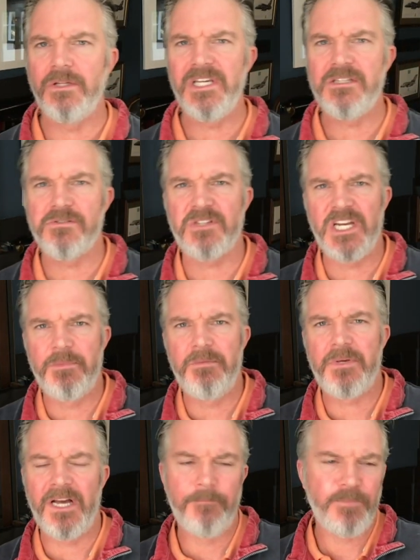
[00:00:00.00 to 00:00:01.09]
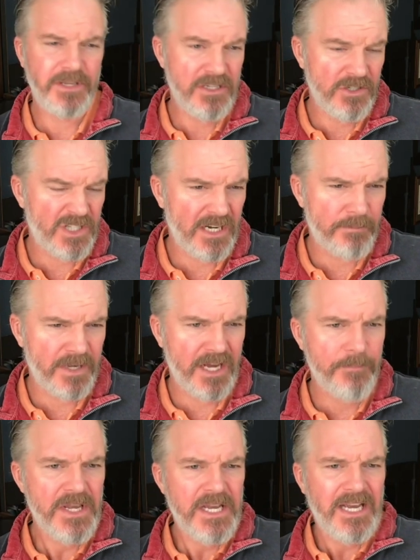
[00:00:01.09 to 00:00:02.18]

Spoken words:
the easier it's going to become.